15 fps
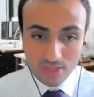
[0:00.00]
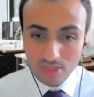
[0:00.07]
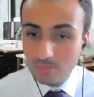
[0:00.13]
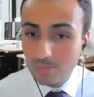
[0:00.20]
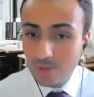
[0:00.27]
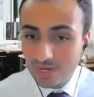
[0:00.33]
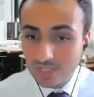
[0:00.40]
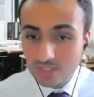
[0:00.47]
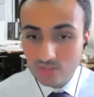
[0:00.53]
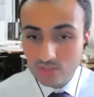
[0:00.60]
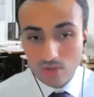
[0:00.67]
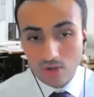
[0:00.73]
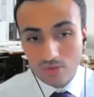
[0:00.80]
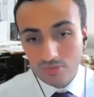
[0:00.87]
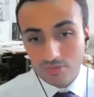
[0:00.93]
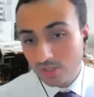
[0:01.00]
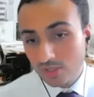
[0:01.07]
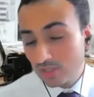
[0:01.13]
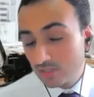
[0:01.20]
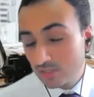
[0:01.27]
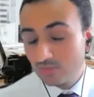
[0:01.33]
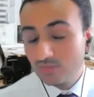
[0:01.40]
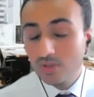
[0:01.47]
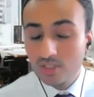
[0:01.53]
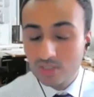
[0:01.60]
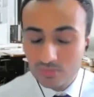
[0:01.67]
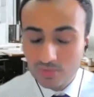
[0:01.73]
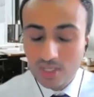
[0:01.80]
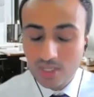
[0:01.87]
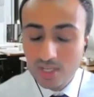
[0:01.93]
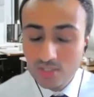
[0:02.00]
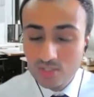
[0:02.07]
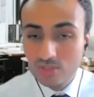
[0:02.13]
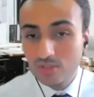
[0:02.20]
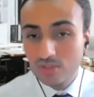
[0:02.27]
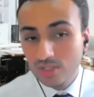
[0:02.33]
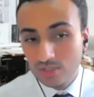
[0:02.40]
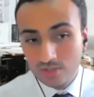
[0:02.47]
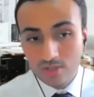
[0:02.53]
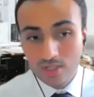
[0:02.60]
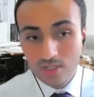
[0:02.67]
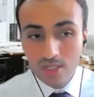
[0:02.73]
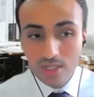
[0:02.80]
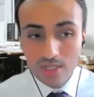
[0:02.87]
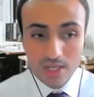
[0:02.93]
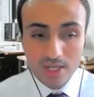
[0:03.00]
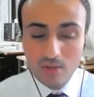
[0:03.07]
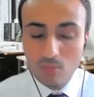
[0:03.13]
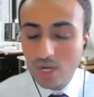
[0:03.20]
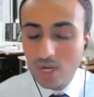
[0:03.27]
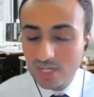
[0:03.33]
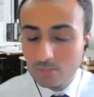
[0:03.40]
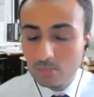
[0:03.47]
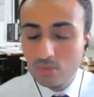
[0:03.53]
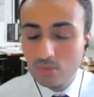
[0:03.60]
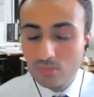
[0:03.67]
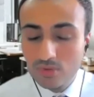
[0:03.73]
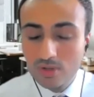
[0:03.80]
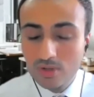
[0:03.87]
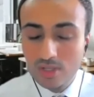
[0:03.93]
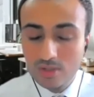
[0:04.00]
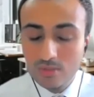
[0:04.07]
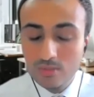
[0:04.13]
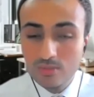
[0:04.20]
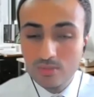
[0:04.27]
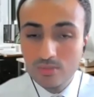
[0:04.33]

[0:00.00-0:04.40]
thematics offer diversification in a wider portfolio?